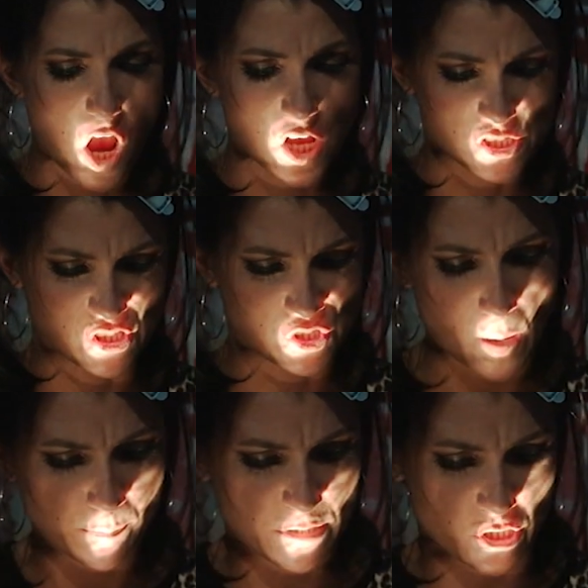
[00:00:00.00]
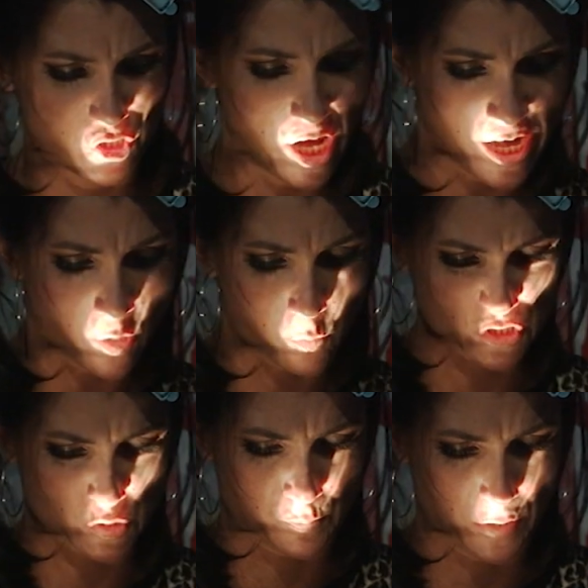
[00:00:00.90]
a septic tank would
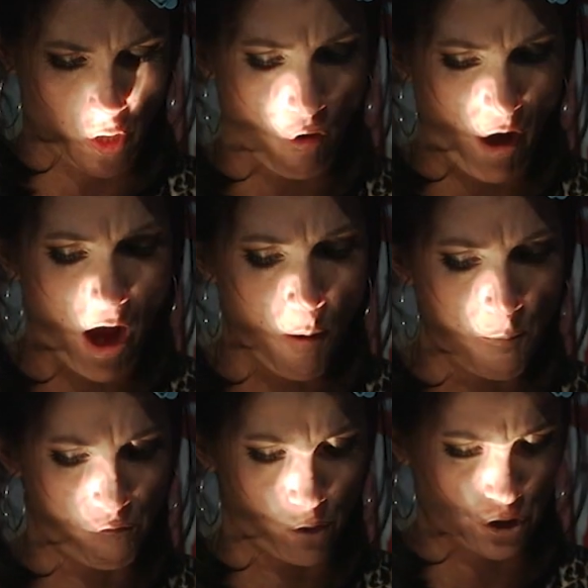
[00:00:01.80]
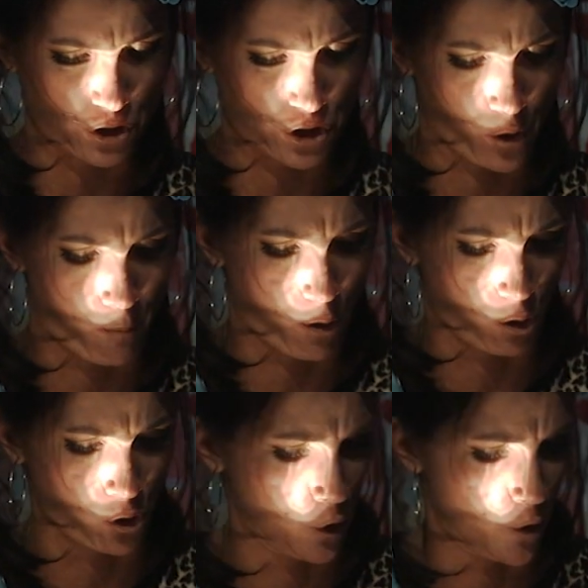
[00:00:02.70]
spit her out before she could
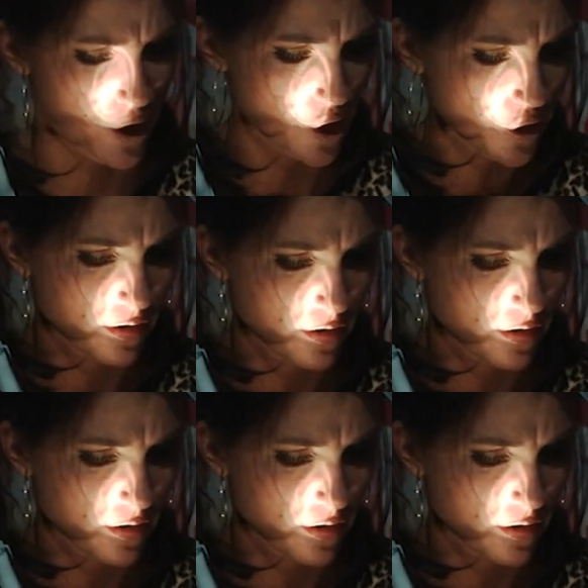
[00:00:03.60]
pollute it.